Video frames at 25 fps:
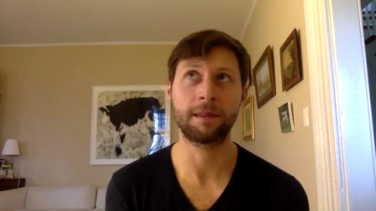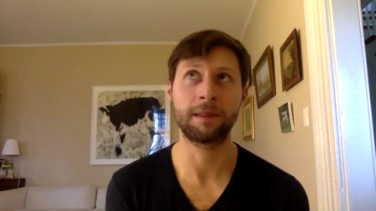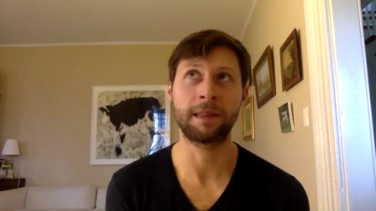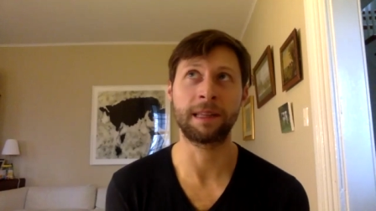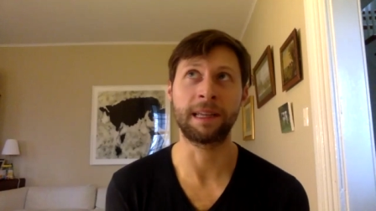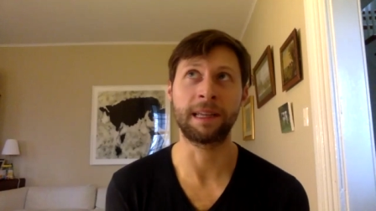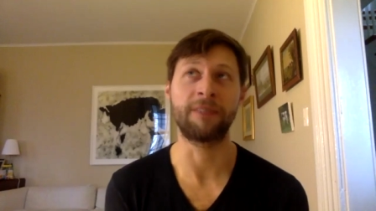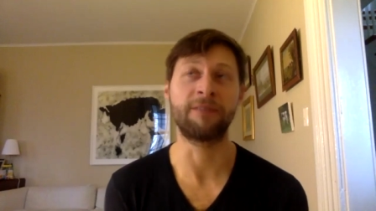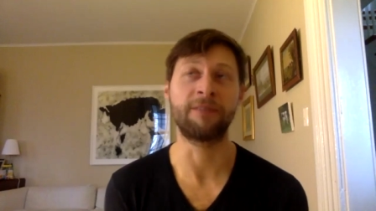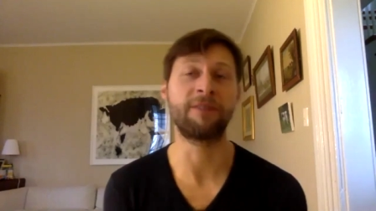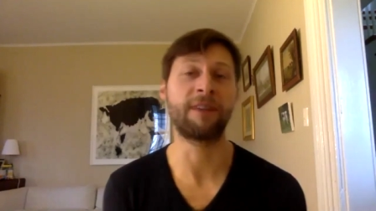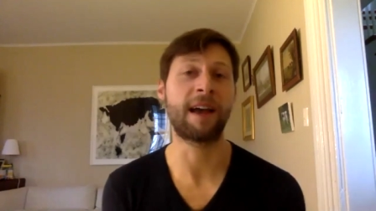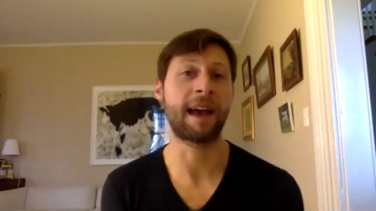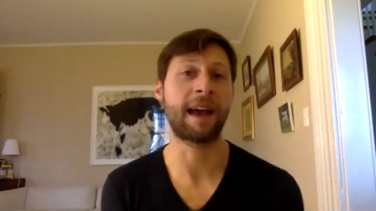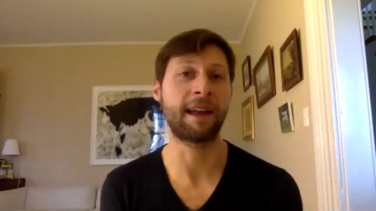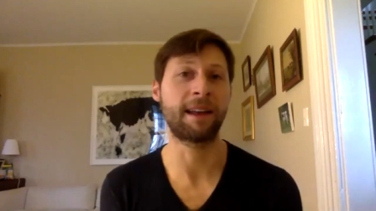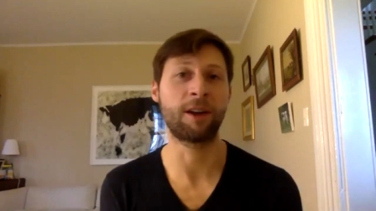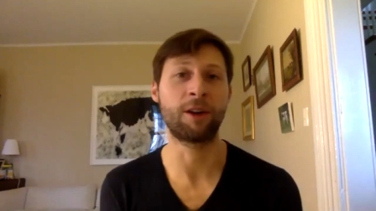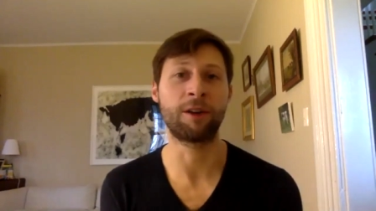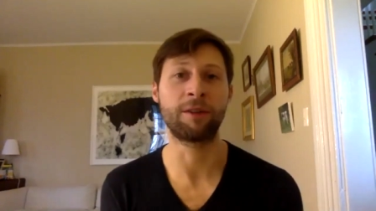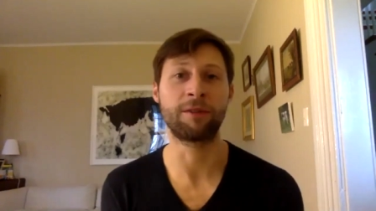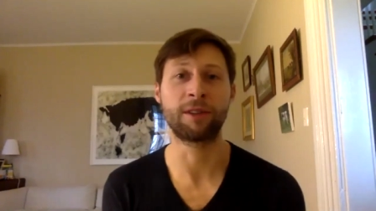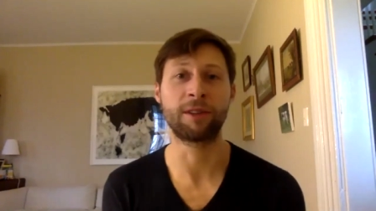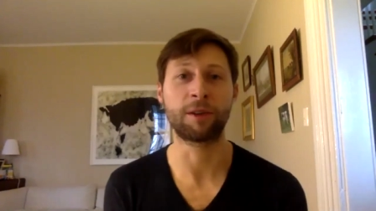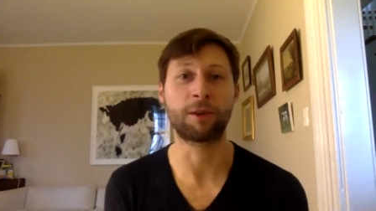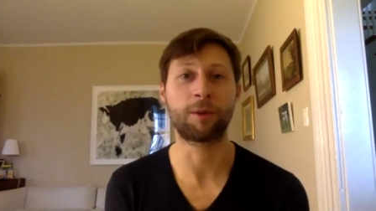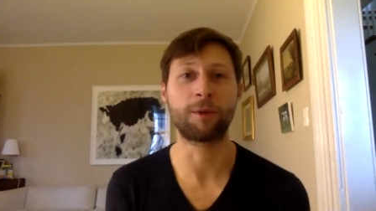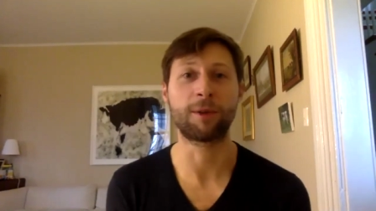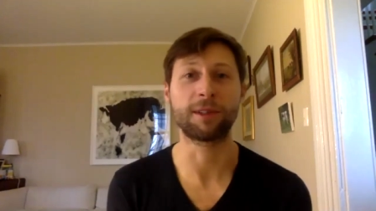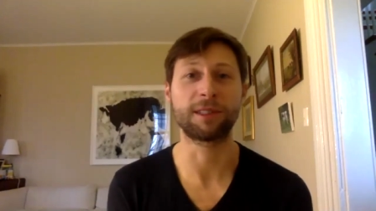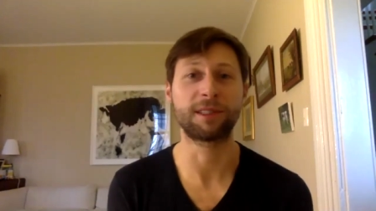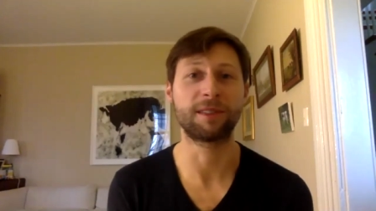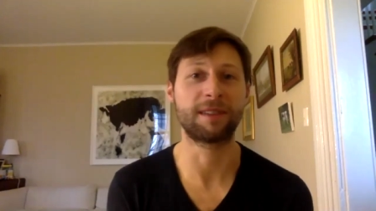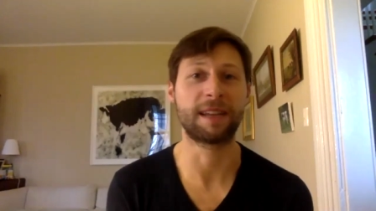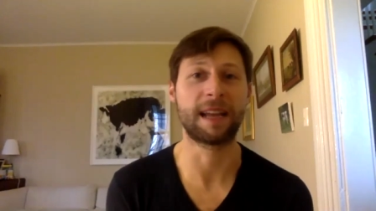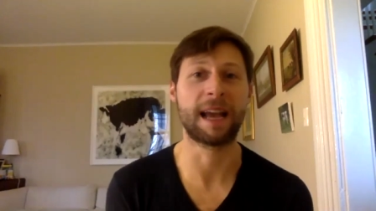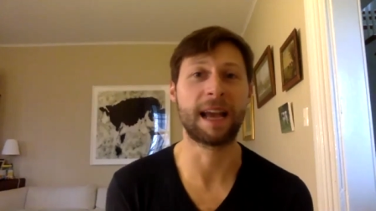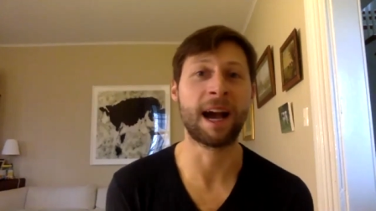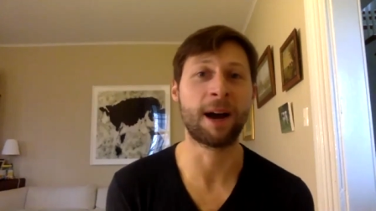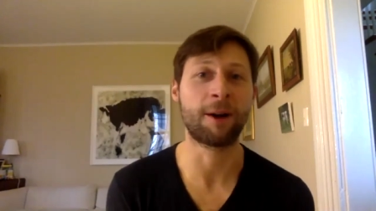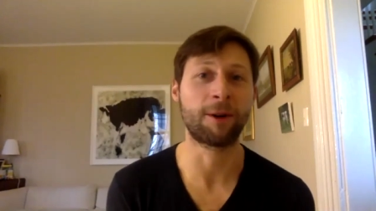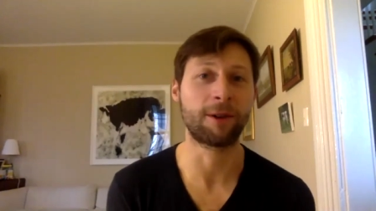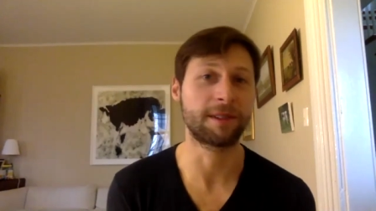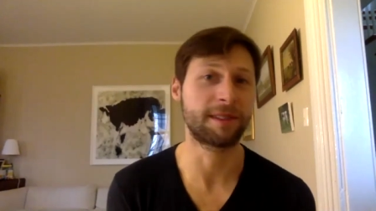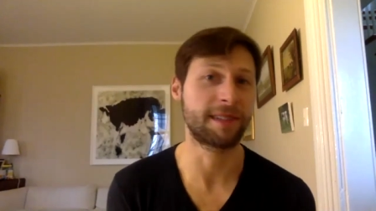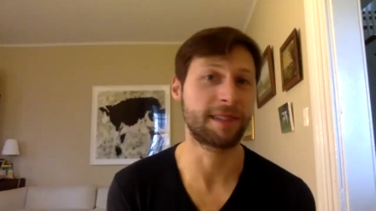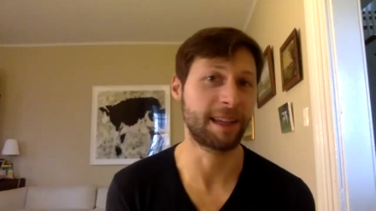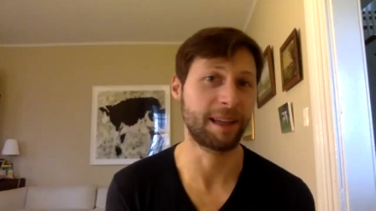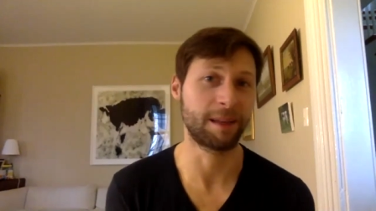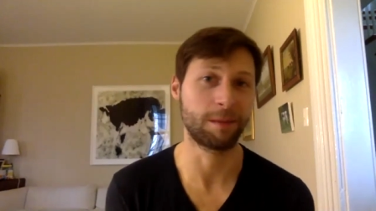the event over the course of an hour
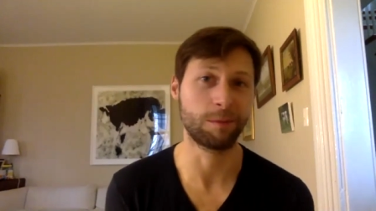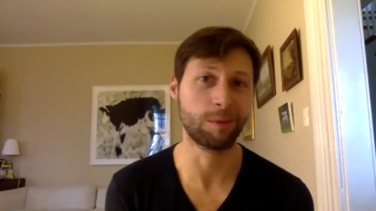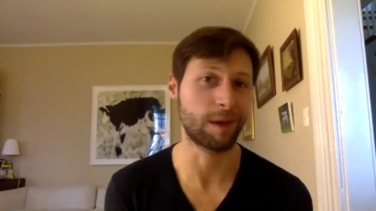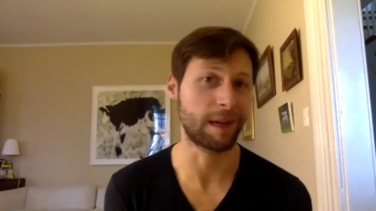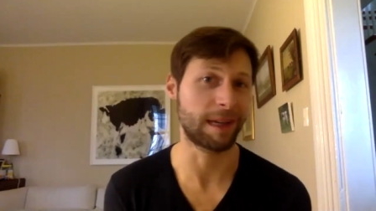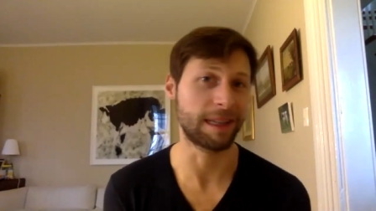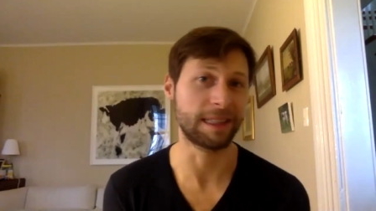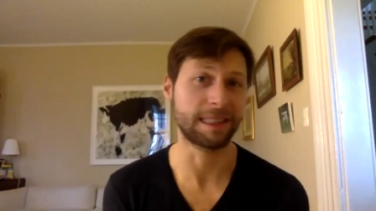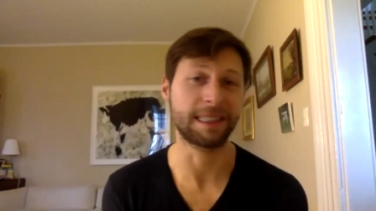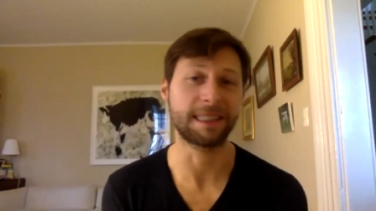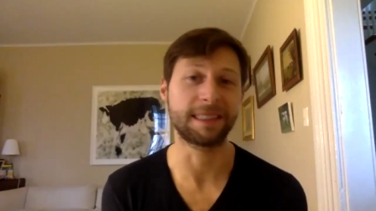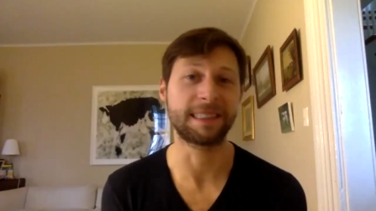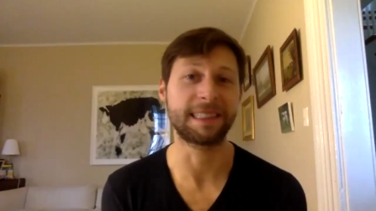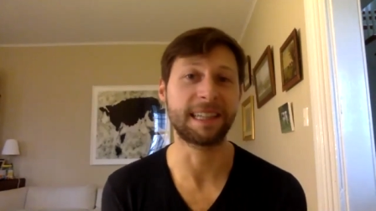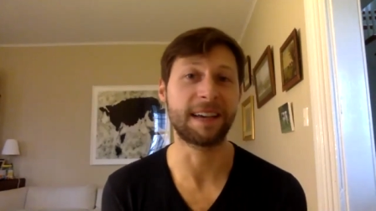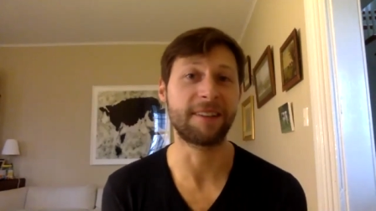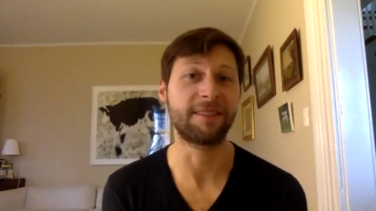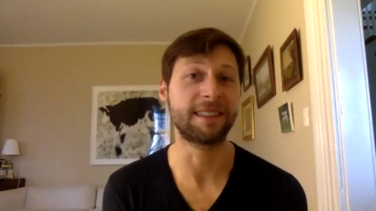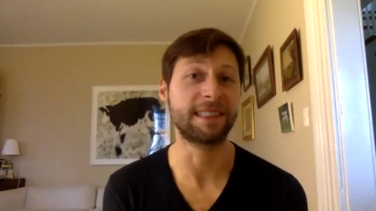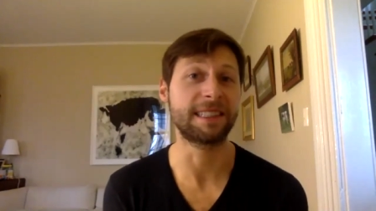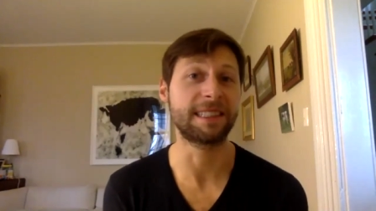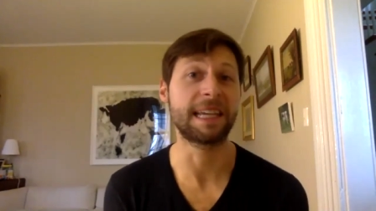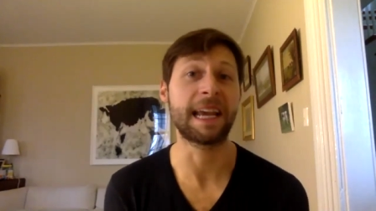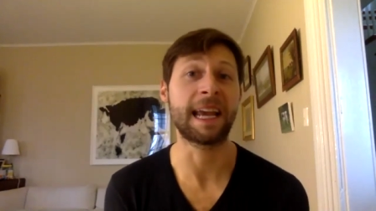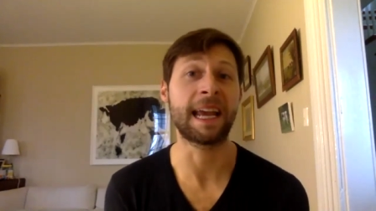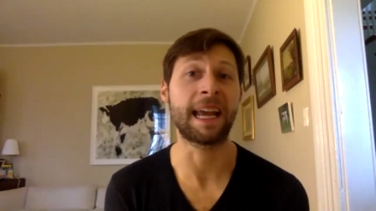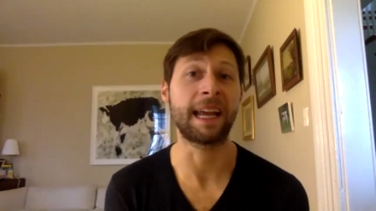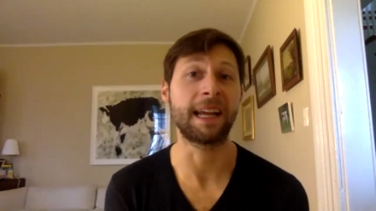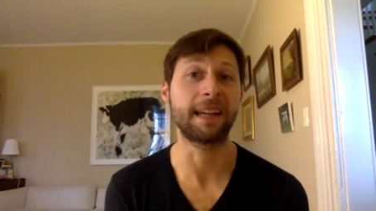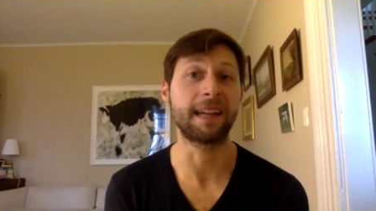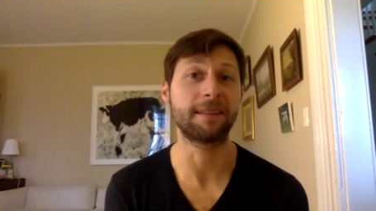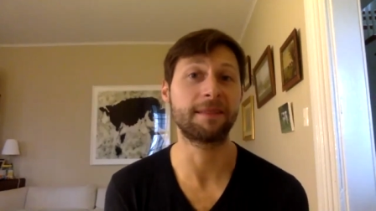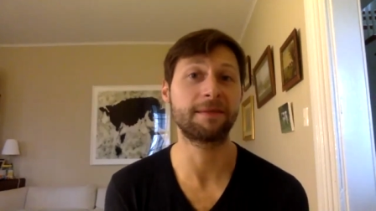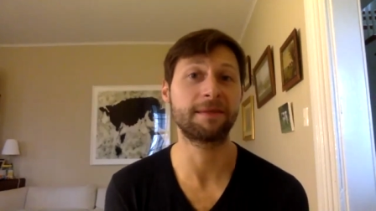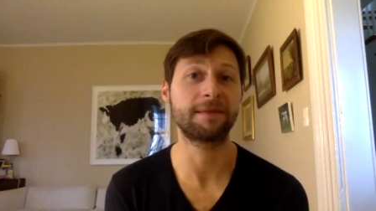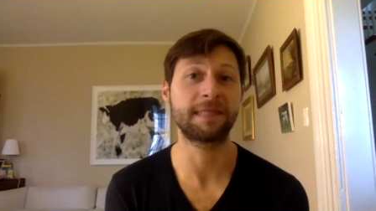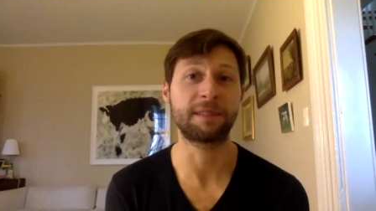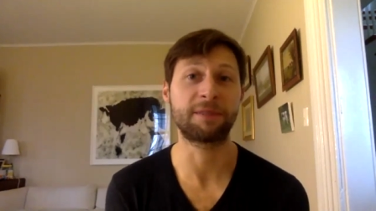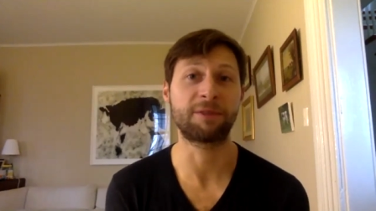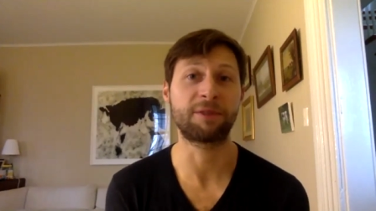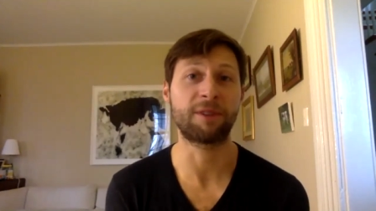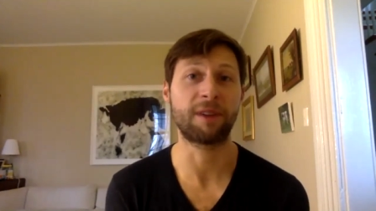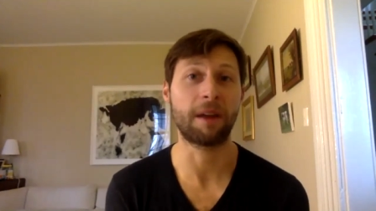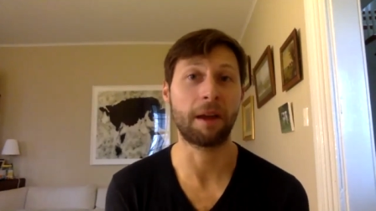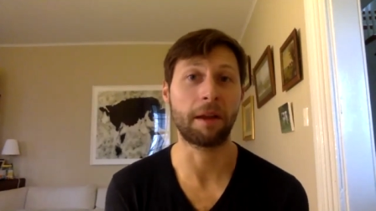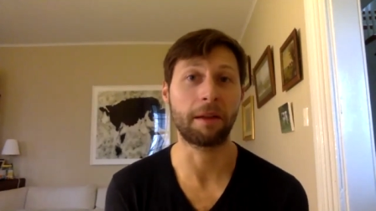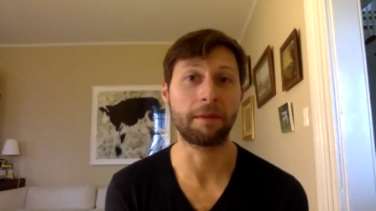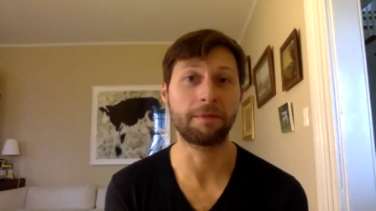taking place in seven to eight different